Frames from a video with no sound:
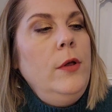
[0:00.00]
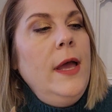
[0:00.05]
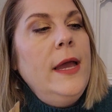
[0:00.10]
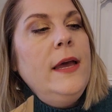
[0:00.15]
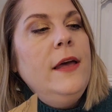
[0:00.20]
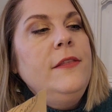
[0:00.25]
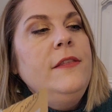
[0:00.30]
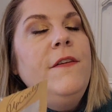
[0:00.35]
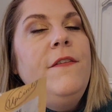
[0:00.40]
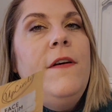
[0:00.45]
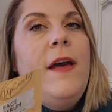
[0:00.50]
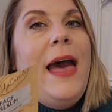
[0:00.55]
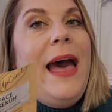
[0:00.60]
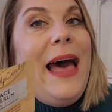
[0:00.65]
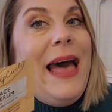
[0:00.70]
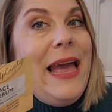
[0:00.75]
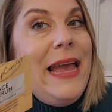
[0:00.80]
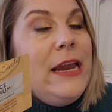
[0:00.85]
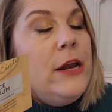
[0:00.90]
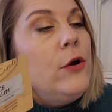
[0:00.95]
I got the
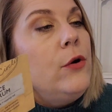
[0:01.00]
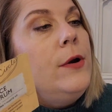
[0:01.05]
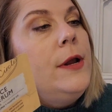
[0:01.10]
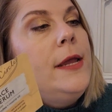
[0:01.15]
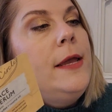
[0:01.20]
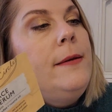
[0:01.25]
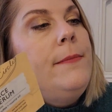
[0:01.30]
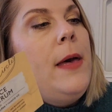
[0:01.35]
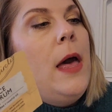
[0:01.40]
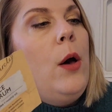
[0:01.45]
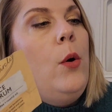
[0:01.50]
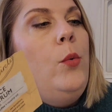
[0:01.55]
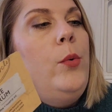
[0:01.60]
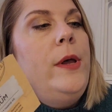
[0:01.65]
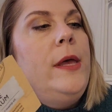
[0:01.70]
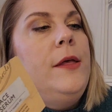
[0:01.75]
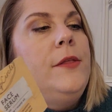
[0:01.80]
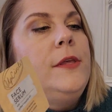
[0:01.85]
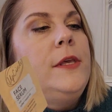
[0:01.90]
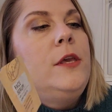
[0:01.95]
eye cream
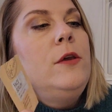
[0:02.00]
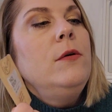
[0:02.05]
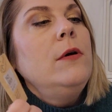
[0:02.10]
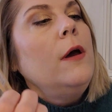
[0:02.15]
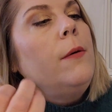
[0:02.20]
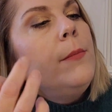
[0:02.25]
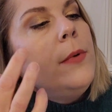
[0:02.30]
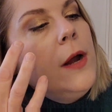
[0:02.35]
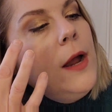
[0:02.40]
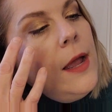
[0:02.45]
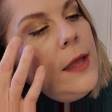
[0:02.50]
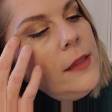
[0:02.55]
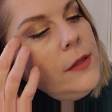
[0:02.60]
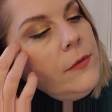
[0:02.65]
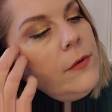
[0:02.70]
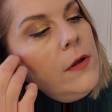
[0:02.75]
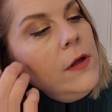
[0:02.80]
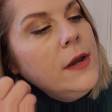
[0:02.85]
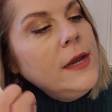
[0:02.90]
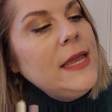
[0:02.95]
with cucumber,
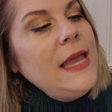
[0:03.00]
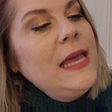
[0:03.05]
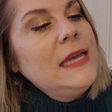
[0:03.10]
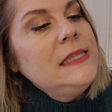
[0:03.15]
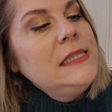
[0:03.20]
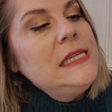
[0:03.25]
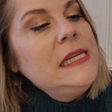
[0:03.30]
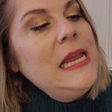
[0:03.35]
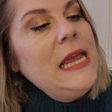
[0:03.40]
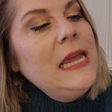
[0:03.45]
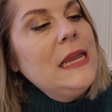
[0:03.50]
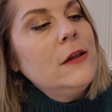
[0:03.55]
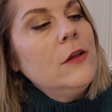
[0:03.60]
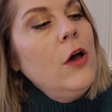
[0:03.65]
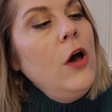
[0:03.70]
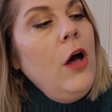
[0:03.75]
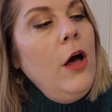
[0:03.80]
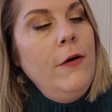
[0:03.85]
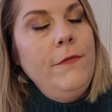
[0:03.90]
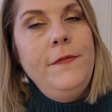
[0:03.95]
hyaluronic acid, and
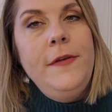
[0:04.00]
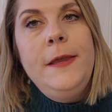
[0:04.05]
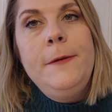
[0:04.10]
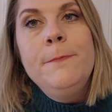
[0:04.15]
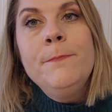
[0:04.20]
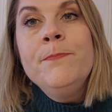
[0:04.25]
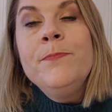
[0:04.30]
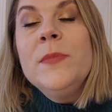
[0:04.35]
coffee.